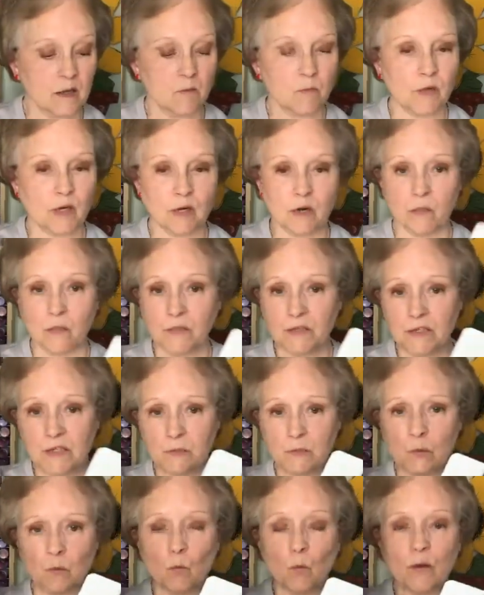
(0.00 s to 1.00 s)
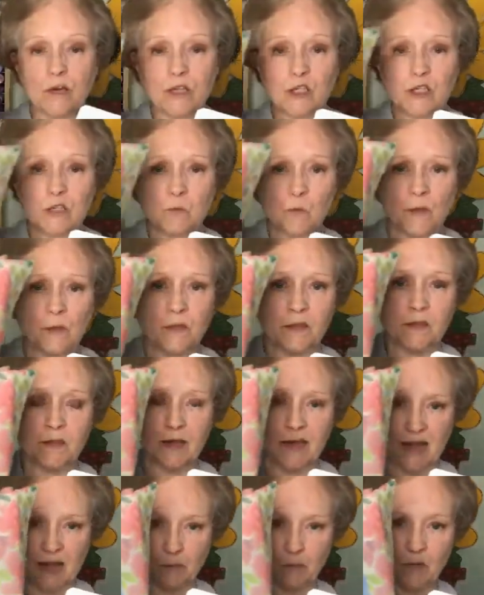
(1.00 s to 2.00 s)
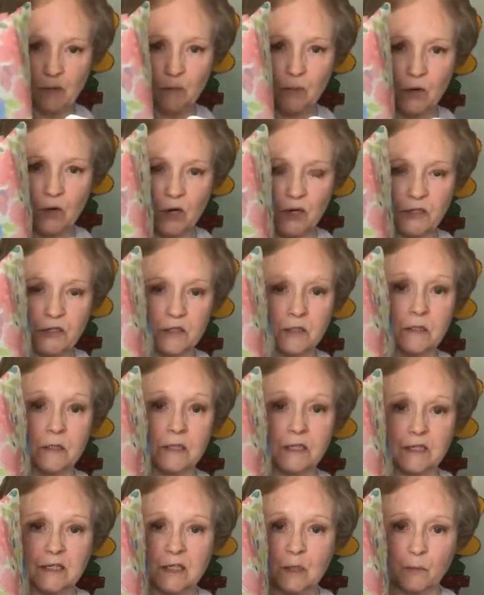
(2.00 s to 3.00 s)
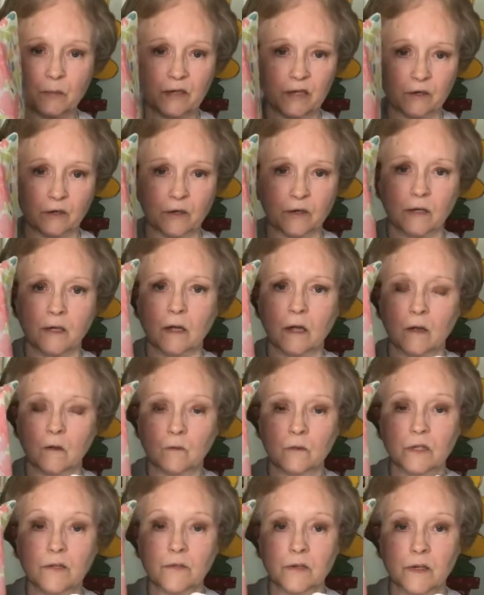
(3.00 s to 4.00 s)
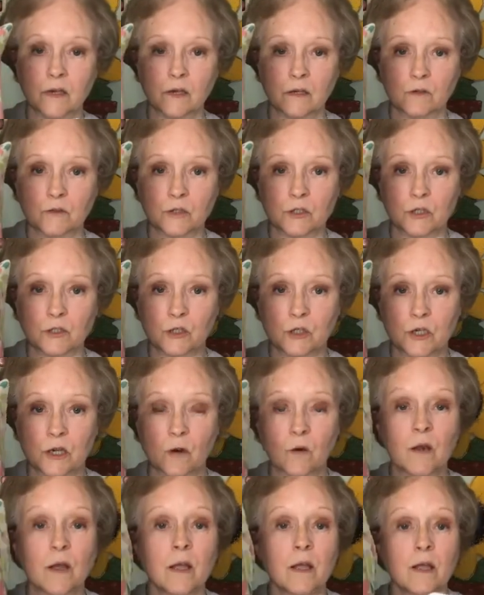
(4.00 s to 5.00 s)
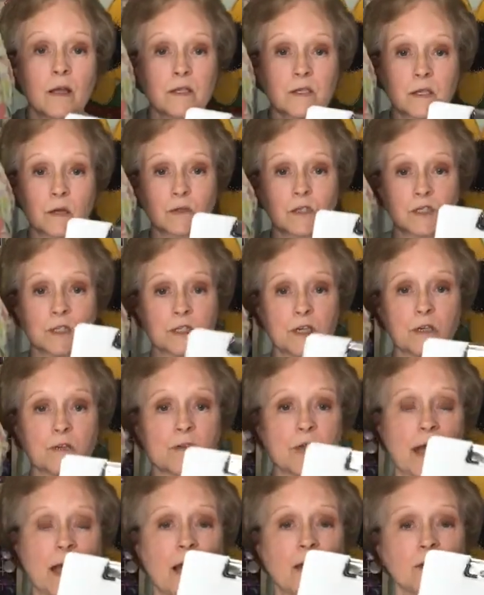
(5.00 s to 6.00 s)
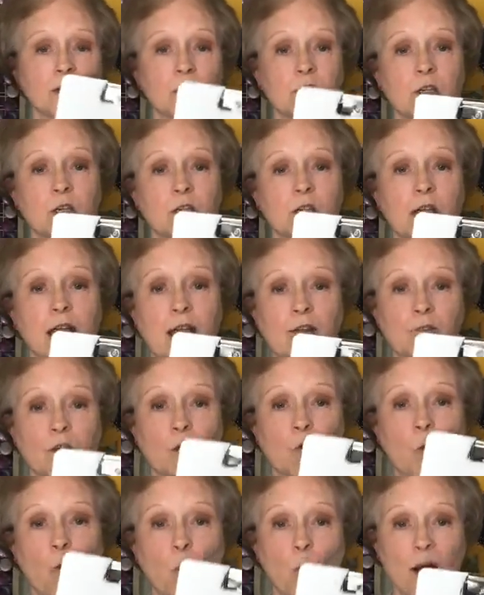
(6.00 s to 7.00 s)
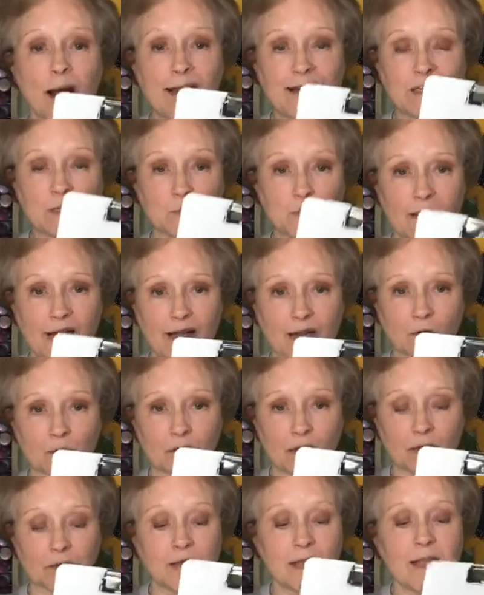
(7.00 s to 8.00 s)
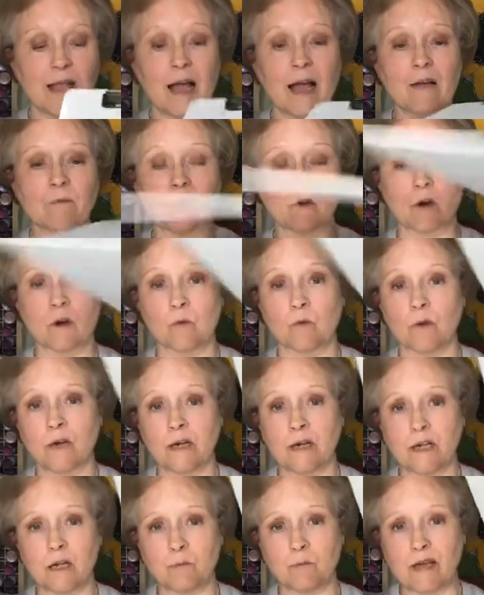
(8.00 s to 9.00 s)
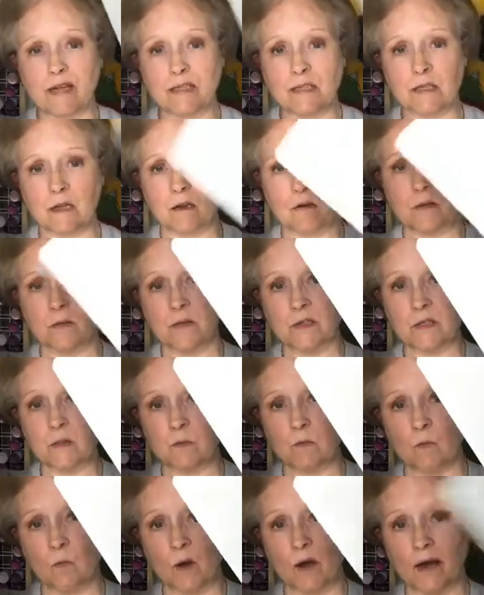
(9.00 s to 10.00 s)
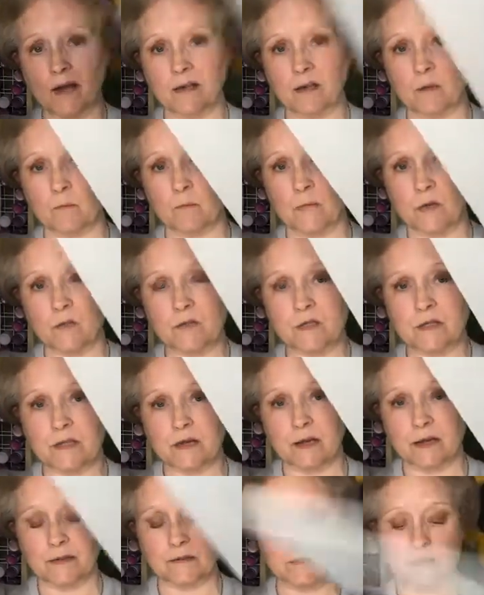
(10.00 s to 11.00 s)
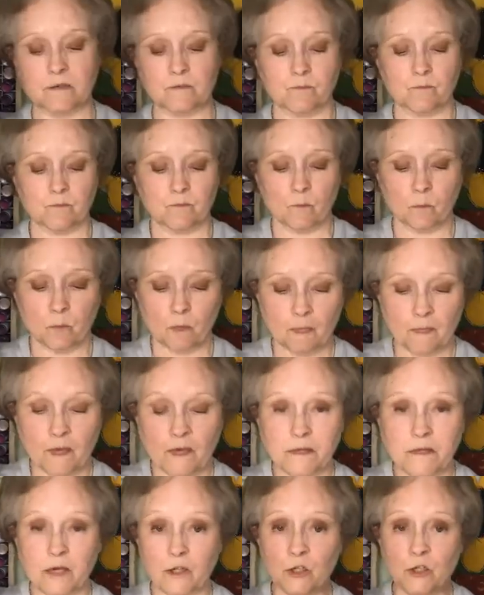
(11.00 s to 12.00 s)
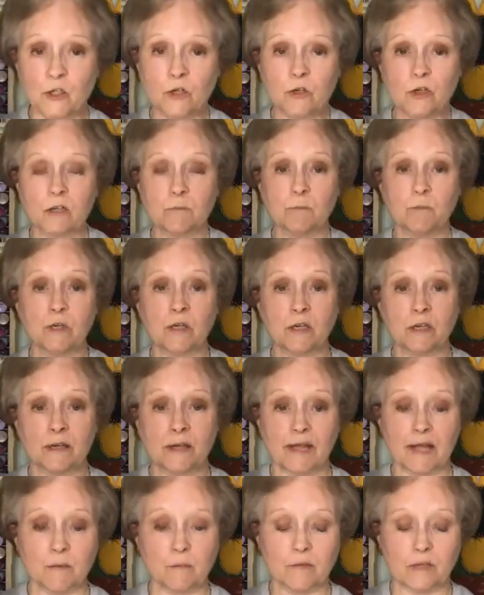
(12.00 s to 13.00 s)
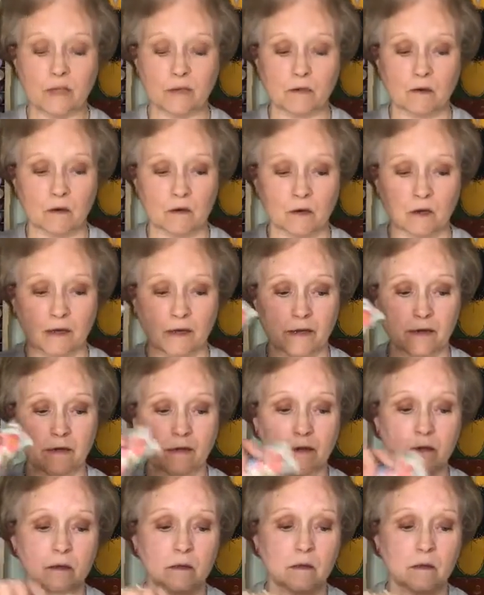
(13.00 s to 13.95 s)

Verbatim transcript: but on this one, we just want the napkin part to disappear and only the colors to show. So to do that, you need to have a white background. I've already base coated this one white on both sides. Now you could put a napkin on